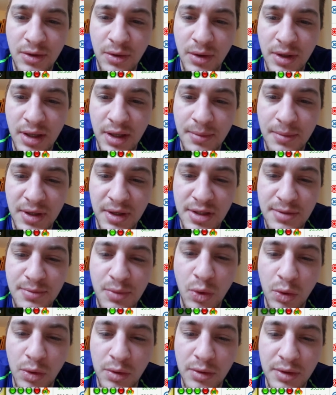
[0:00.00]
going up against
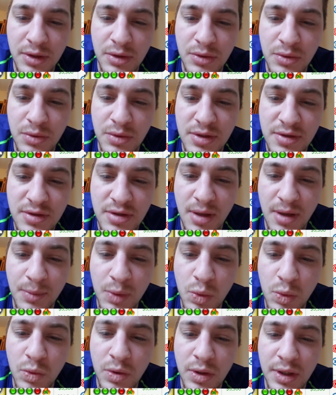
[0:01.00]
Portland, who is
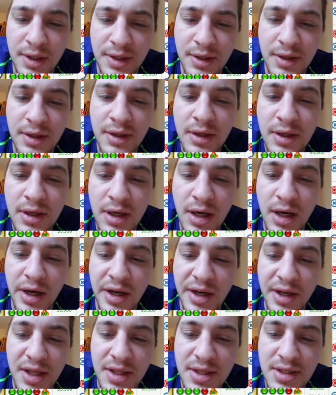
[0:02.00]
number 1
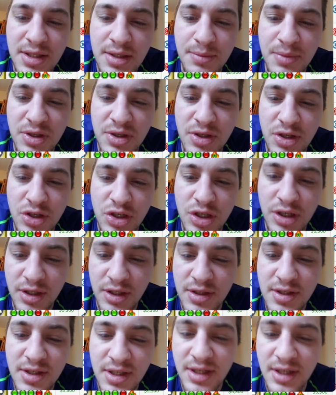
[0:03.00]
against the position
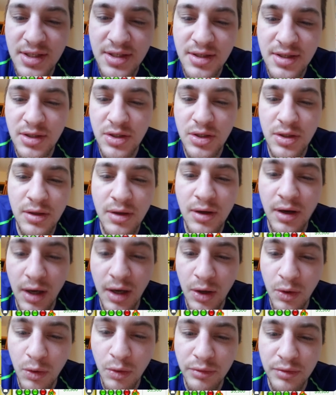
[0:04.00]
and 6
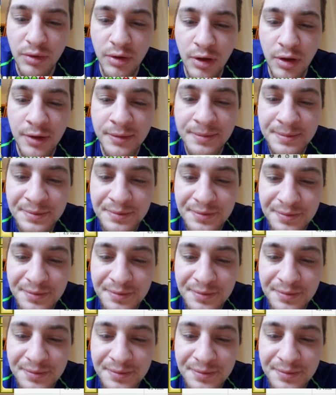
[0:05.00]
overall.